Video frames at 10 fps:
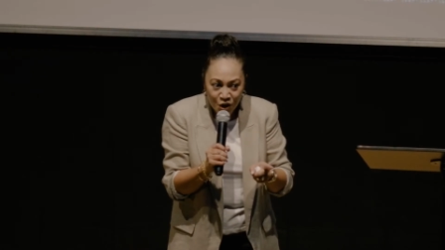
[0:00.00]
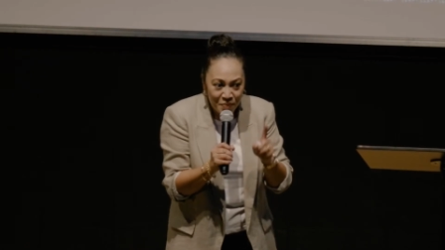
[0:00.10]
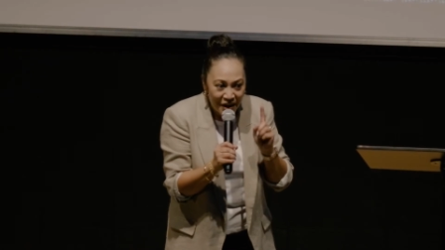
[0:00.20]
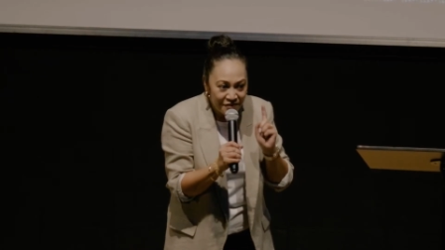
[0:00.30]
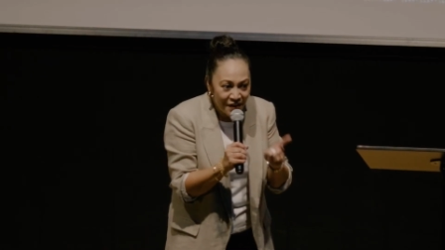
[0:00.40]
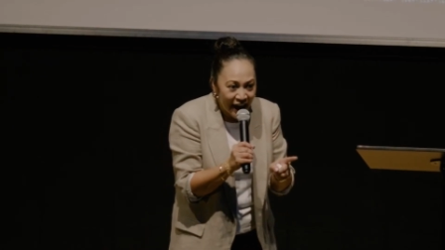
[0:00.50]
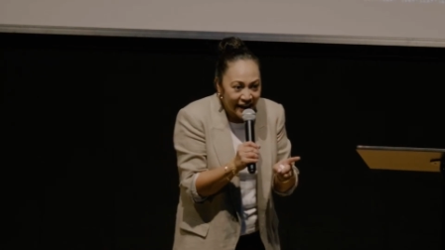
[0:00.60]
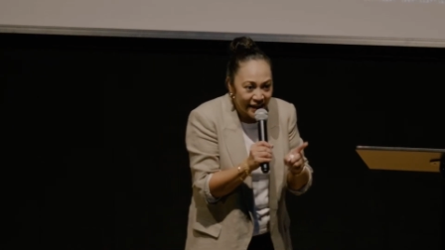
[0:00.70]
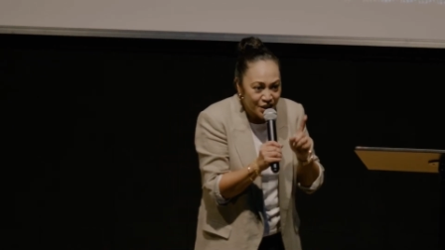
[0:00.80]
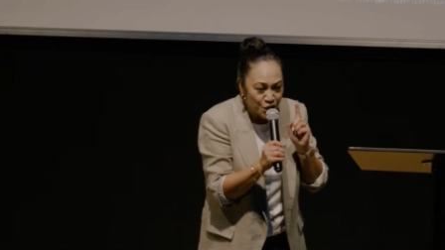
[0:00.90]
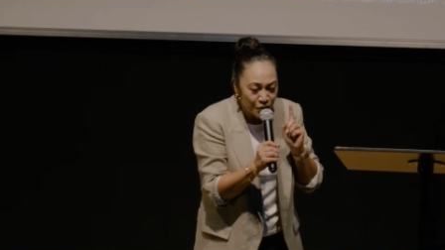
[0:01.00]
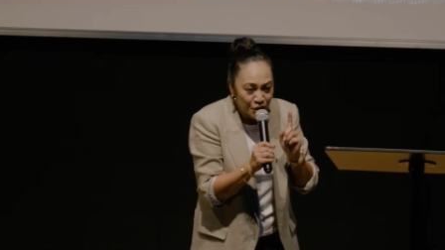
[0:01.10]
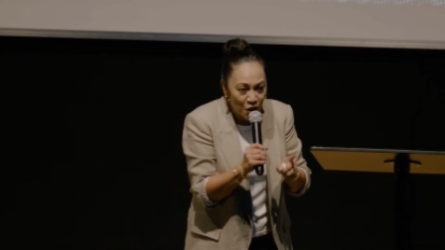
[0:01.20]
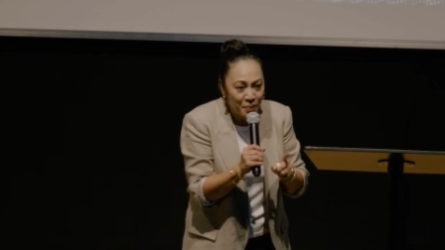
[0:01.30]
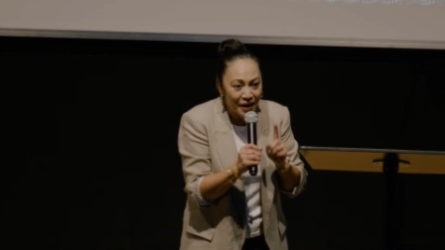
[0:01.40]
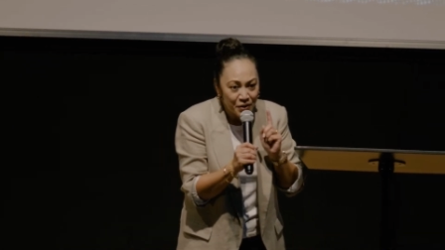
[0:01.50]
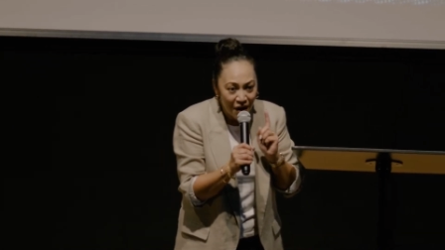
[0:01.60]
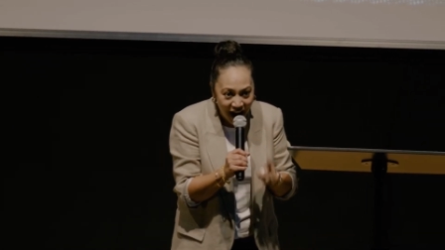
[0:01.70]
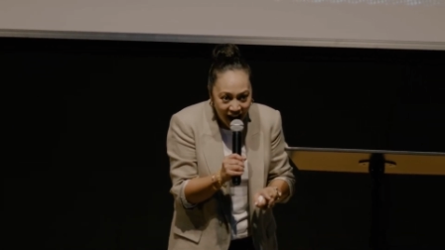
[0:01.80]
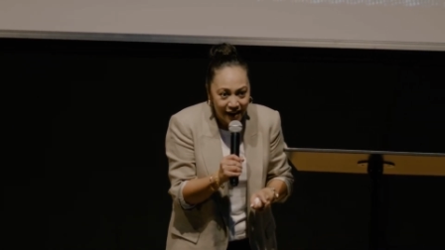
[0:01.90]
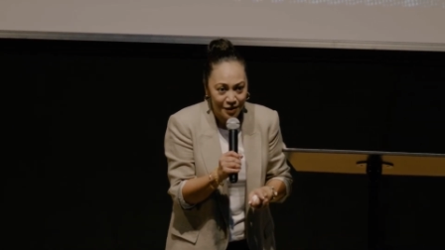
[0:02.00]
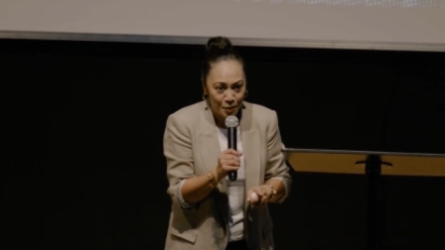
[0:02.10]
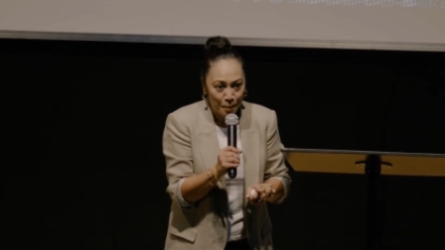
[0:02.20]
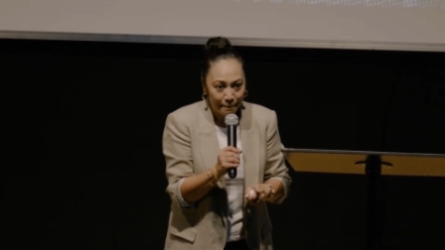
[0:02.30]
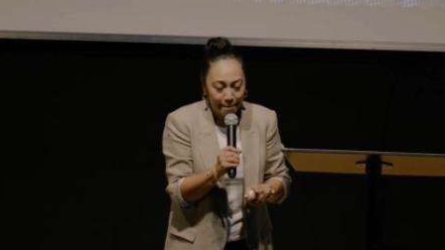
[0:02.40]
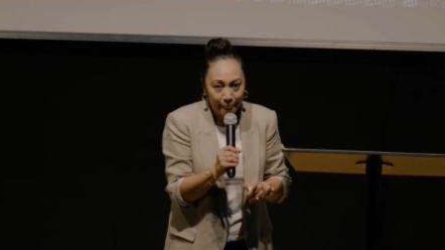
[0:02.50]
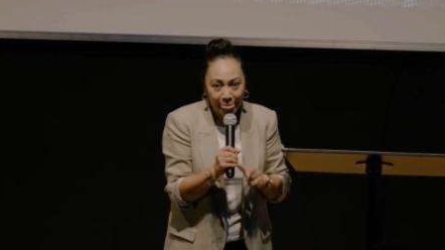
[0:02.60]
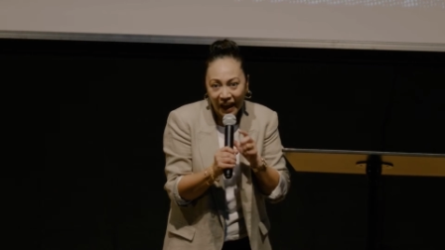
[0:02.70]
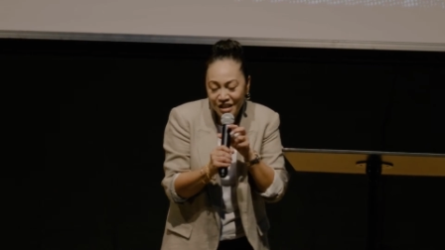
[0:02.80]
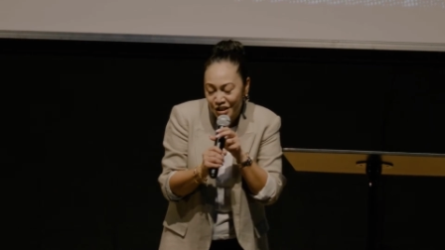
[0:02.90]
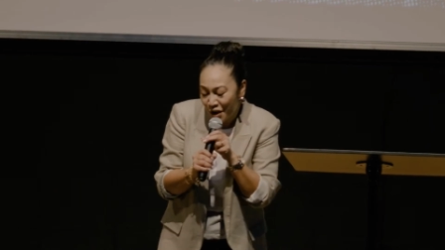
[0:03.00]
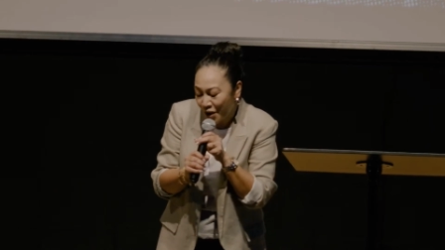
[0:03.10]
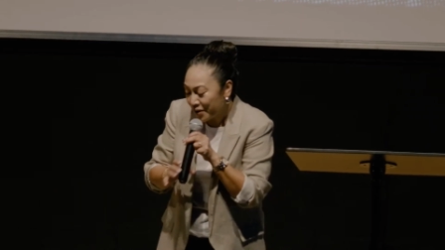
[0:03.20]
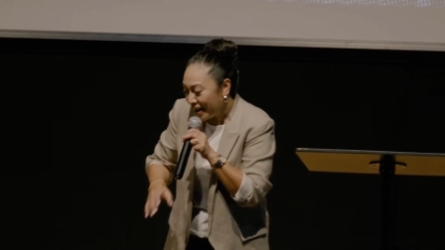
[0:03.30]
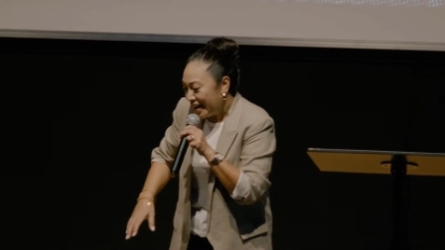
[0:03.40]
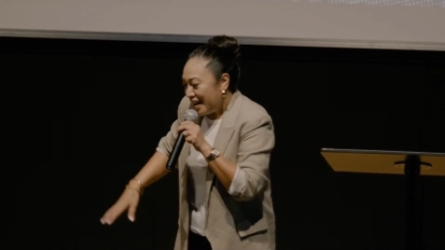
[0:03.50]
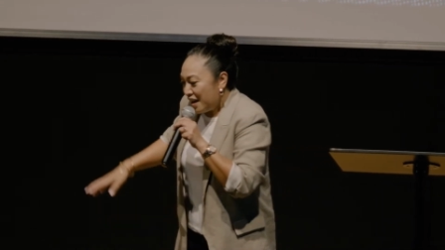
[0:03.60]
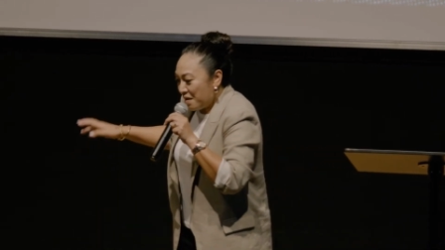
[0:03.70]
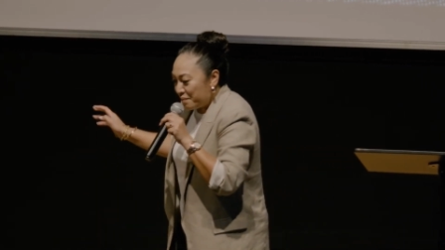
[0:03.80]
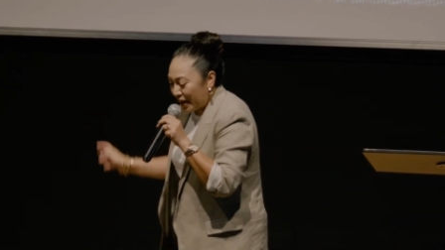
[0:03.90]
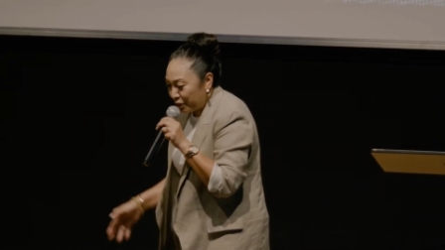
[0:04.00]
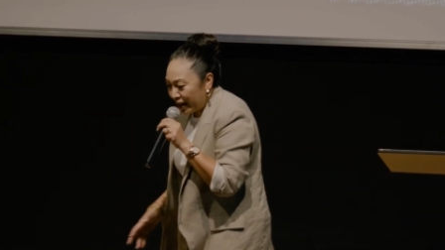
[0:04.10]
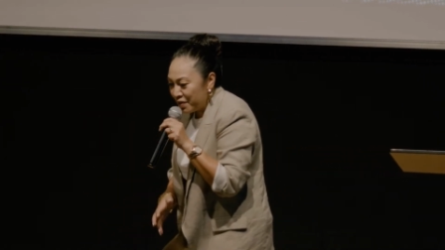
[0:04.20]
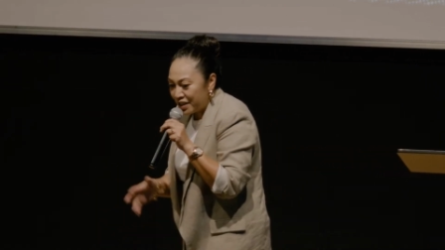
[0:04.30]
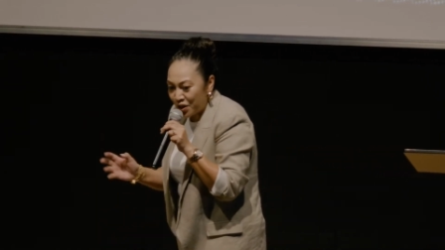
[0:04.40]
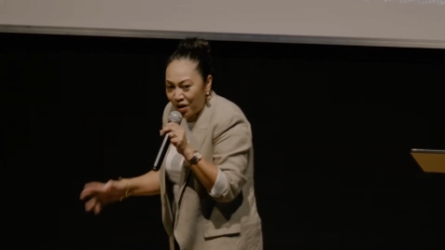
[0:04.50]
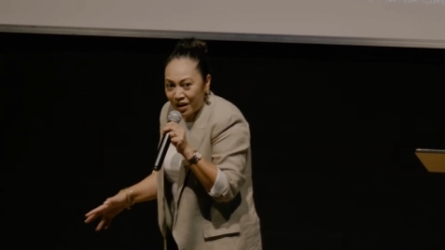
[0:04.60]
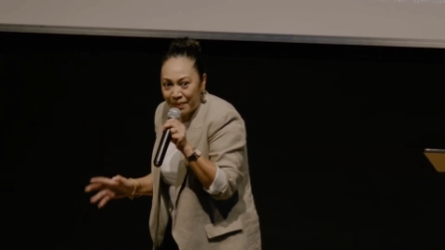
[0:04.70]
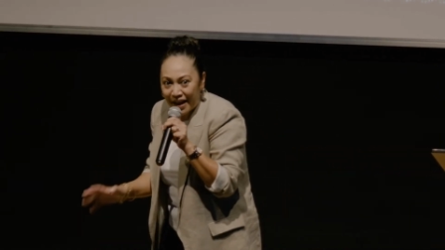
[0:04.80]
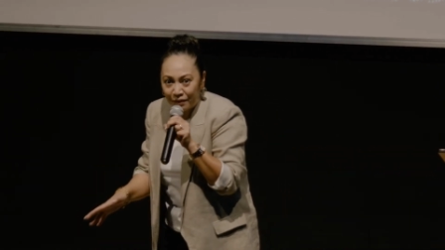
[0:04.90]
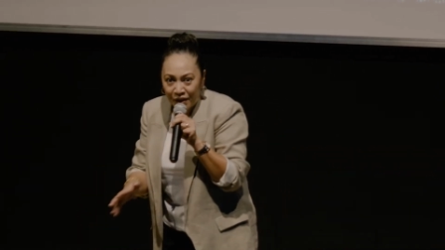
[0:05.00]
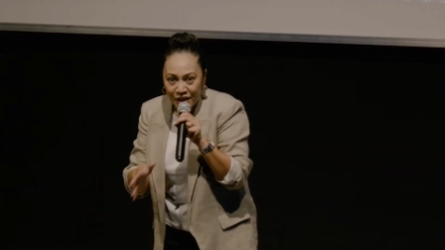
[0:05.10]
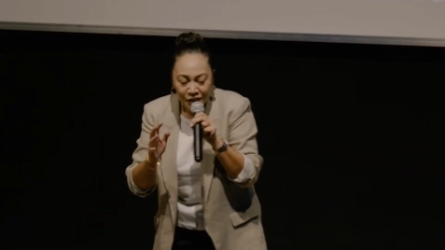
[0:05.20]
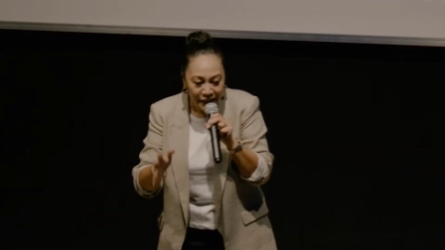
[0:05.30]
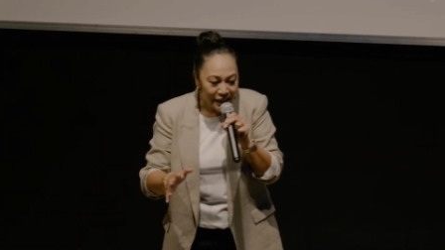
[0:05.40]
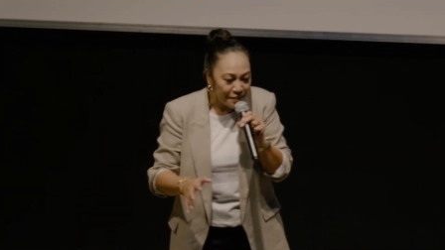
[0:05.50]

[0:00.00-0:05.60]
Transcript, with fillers: talk about finances. We talk about your heart. And so, but when we talk about, when you think